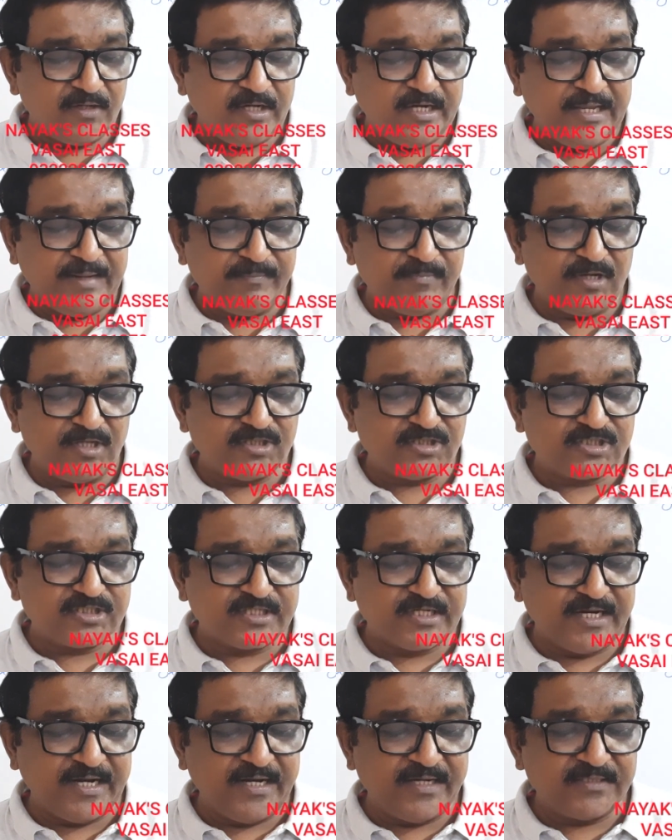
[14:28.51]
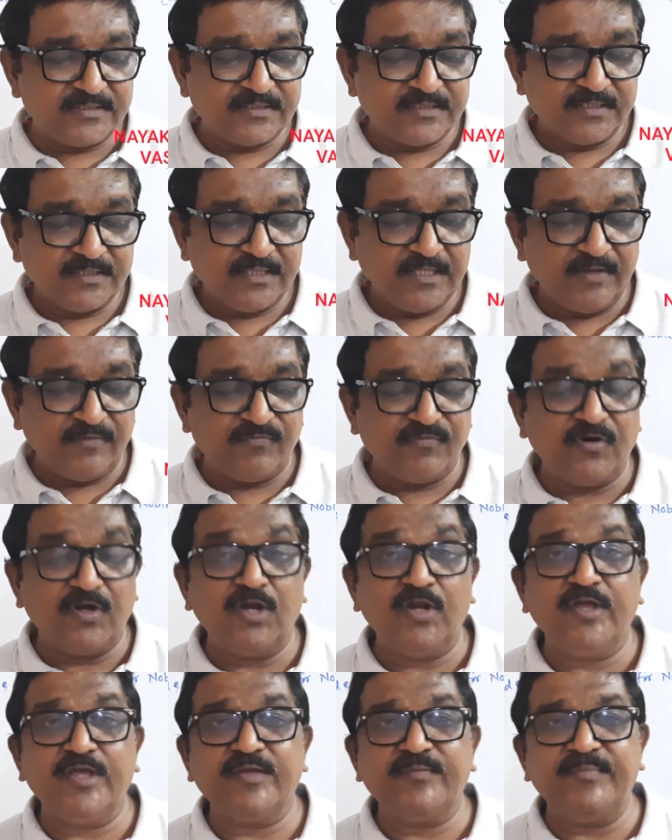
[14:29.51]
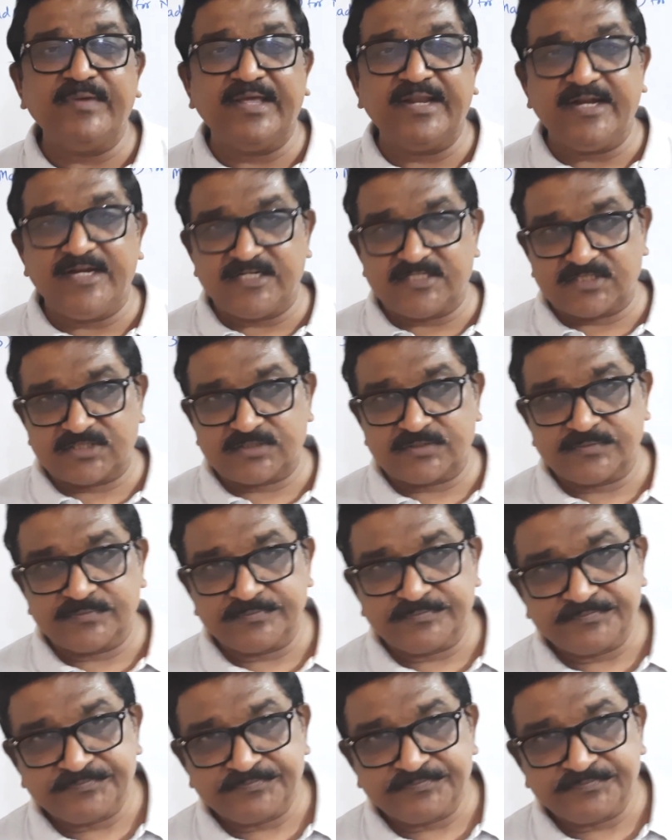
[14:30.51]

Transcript: demonstrates the following merits.